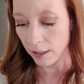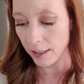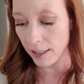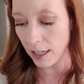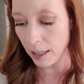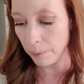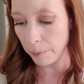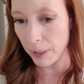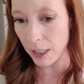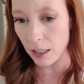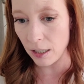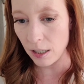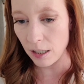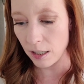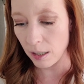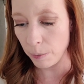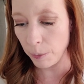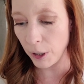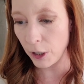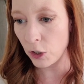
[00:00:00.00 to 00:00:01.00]
dampened
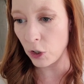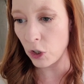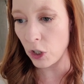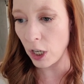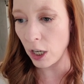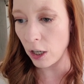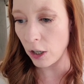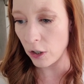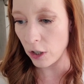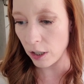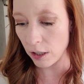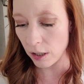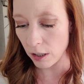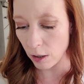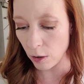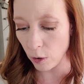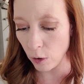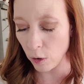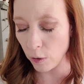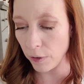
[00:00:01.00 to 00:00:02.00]
sponge here just
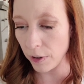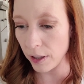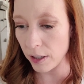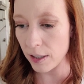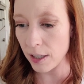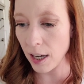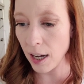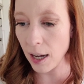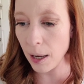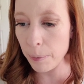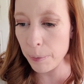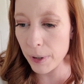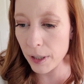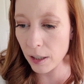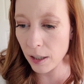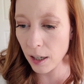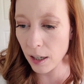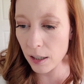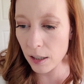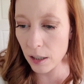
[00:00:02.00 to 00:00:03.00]
to go over the top
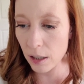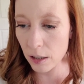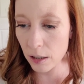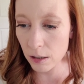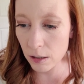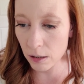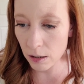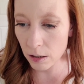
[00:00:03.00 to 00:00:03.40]
and kind of